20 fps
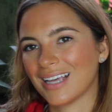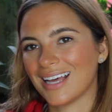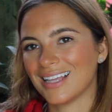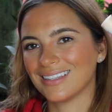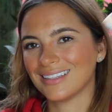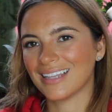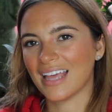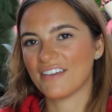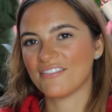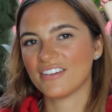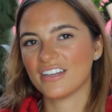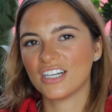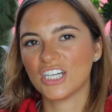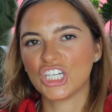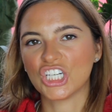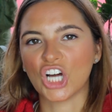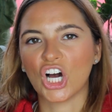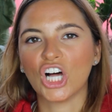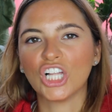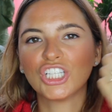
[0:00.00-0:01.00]

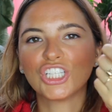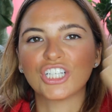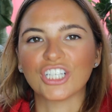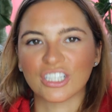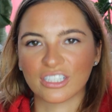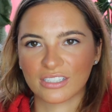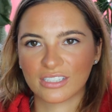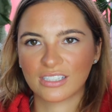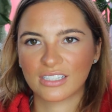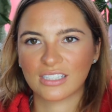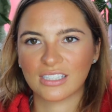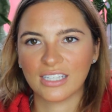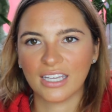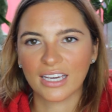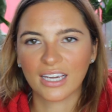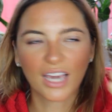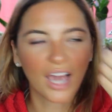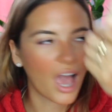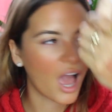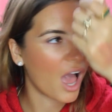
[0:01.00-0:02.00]
$11.
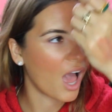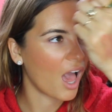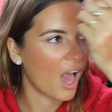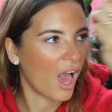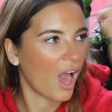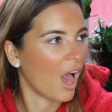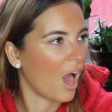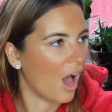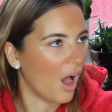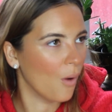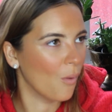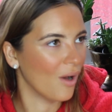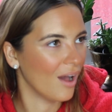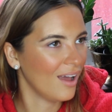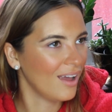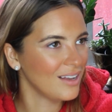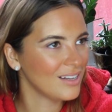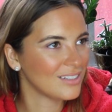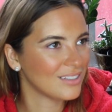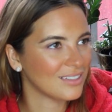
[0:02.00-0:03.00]
Like,
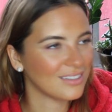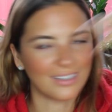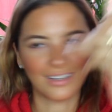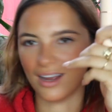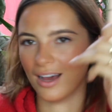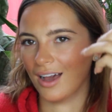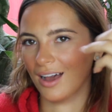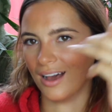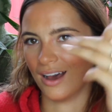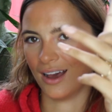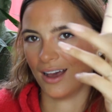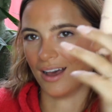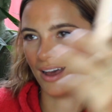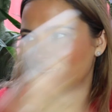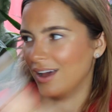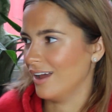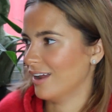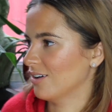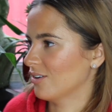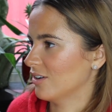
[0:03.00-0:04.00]
what?
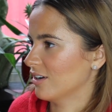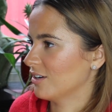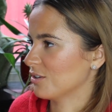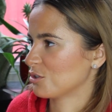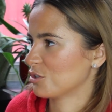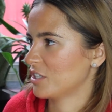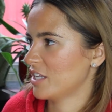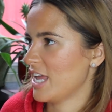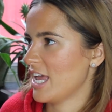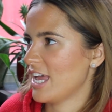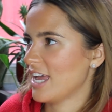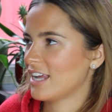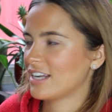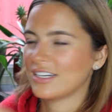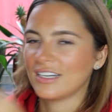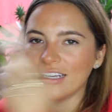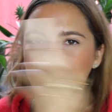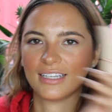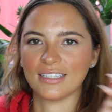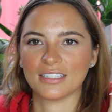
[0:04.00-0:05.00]
I don't
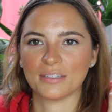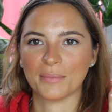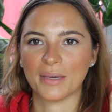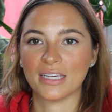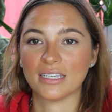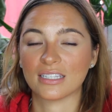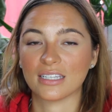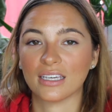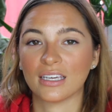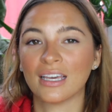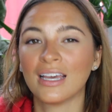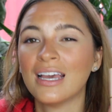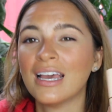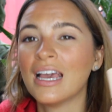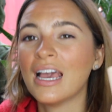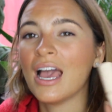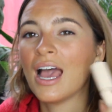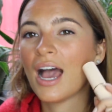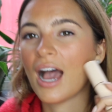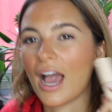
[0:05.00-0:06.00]
understand. It's amazing.
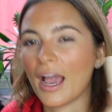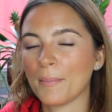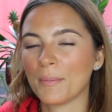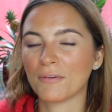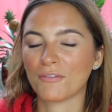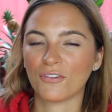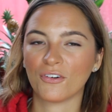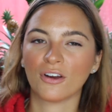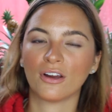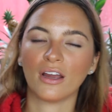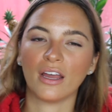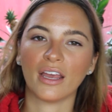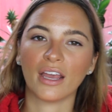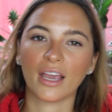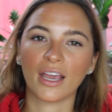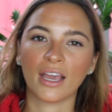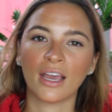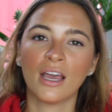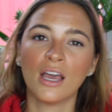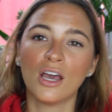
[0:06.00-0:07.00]
I prefer
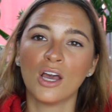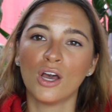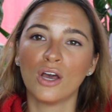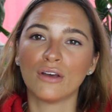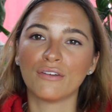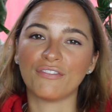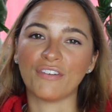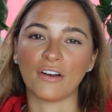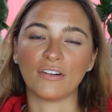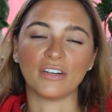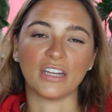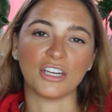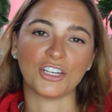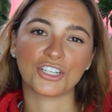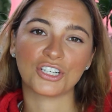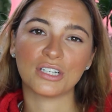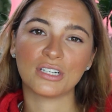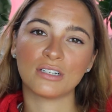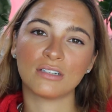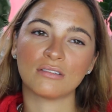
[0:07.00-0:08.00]
a
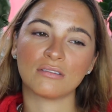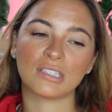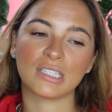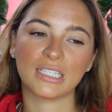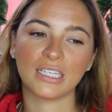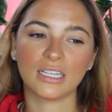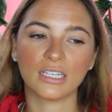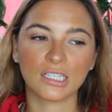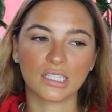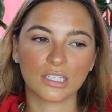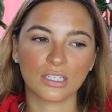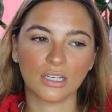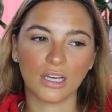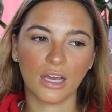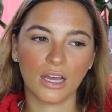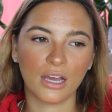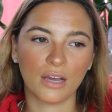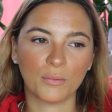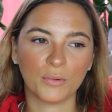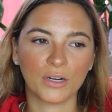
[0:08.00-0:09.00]
foundation stick
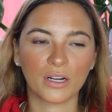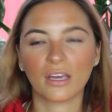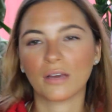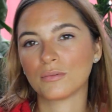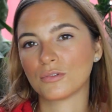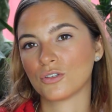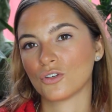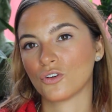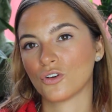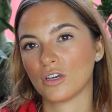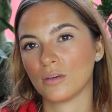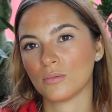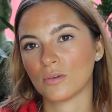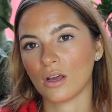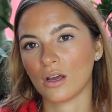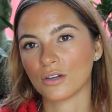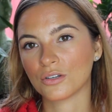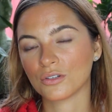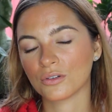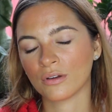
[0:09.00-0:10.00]
when it comes to cream
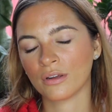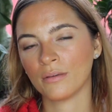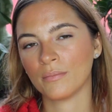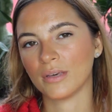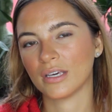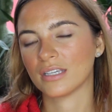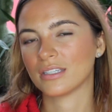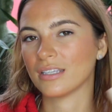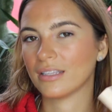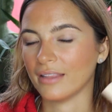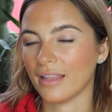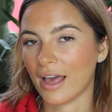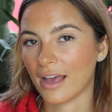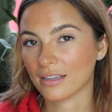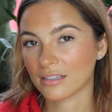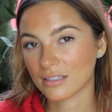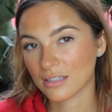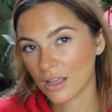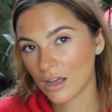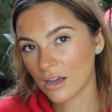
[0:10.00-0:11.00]
contouring because it lasts